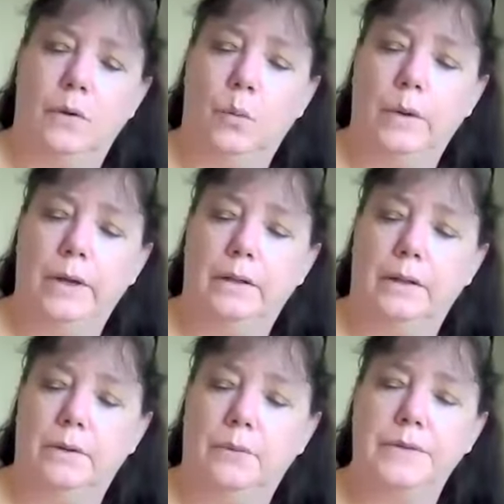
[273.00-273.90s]

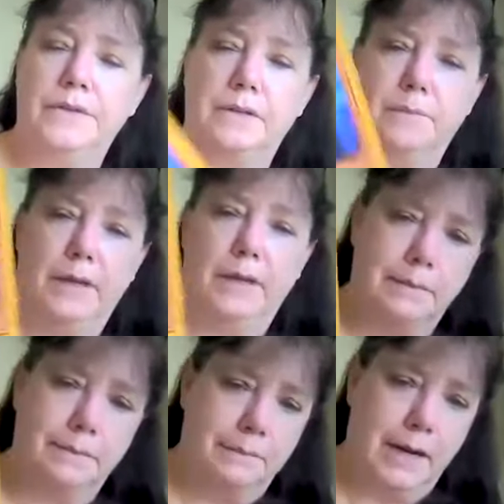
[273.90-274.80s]
Will, Wisdom,
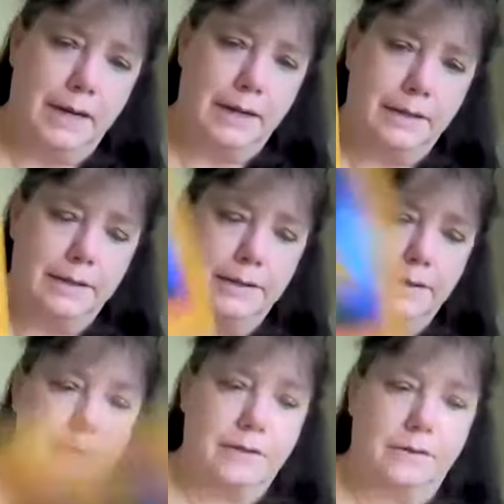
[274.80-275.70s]
and Mind
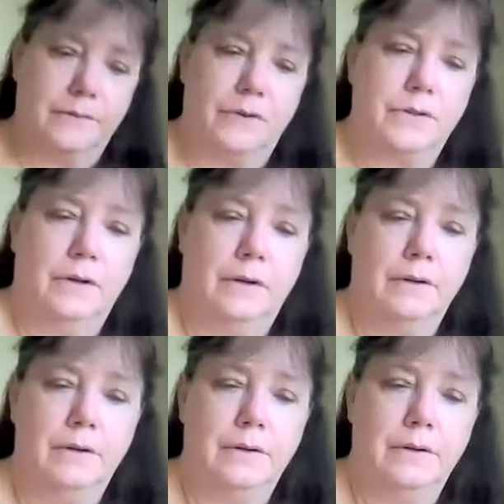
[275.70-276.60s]
as our first
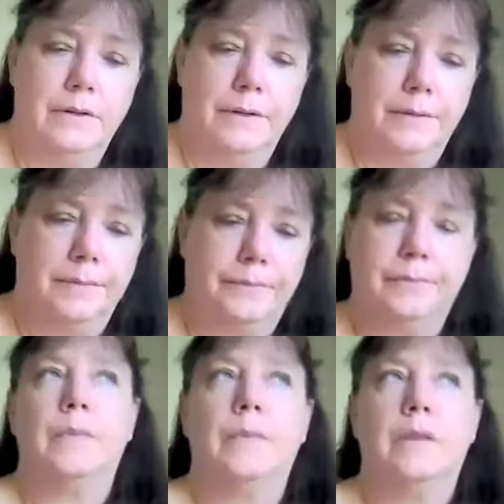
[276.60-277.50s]
card.
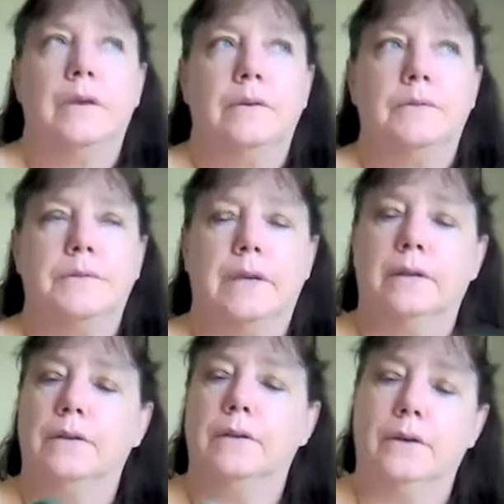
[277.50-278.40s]

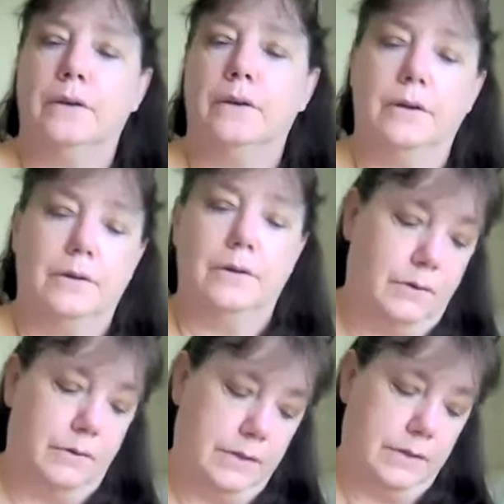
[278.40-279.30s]
Second card,
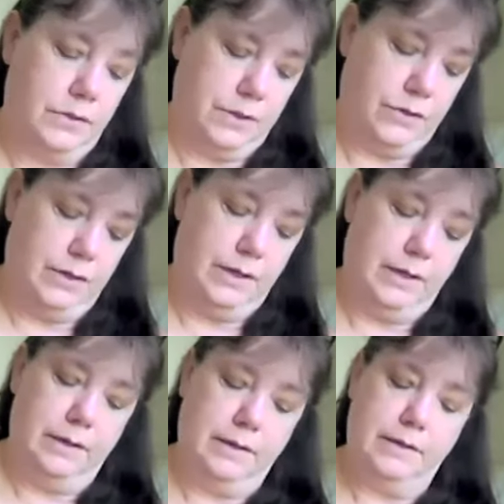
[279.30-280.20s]
current situation,
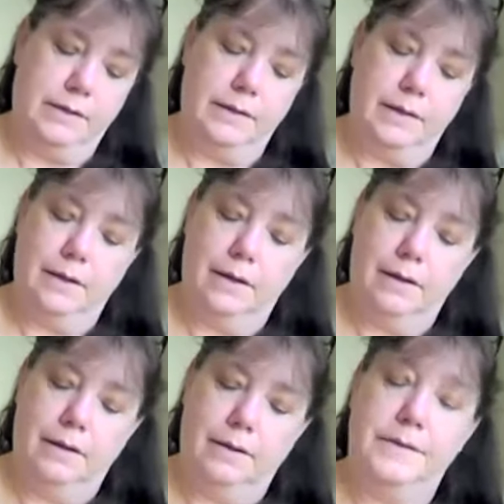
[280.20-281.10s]
is
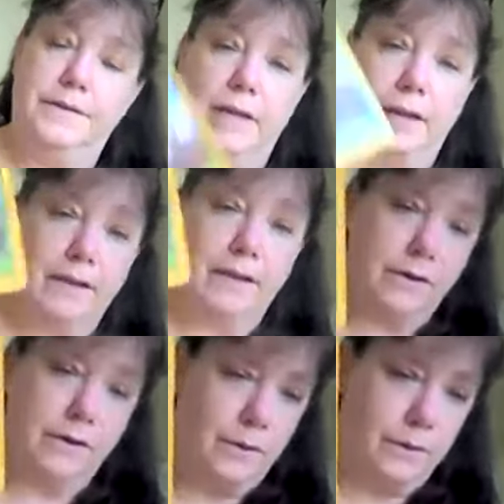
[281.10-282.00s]
setting your
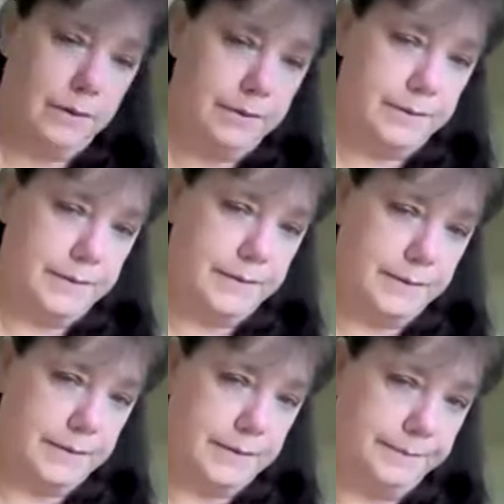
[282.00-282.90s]

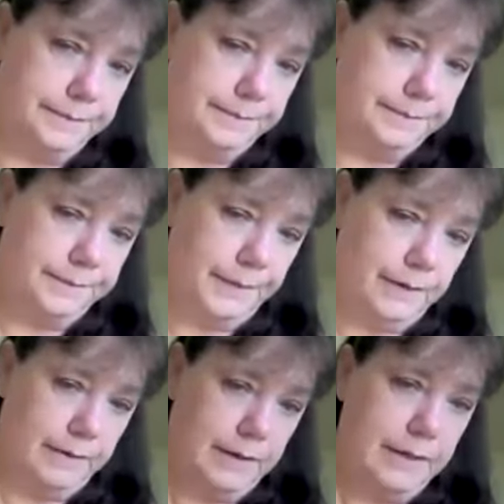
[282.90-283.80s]
course. All
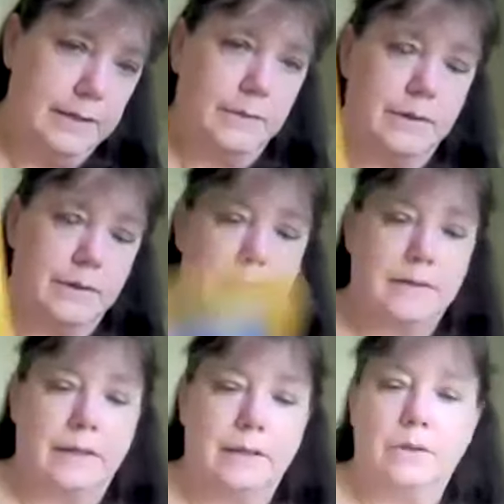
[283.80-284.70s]
right, we're going to
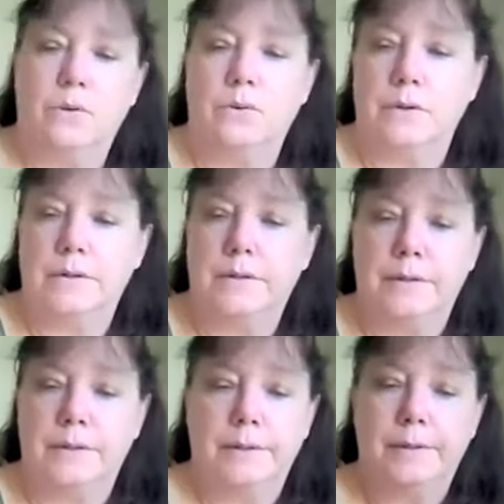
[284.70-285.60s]
set the course.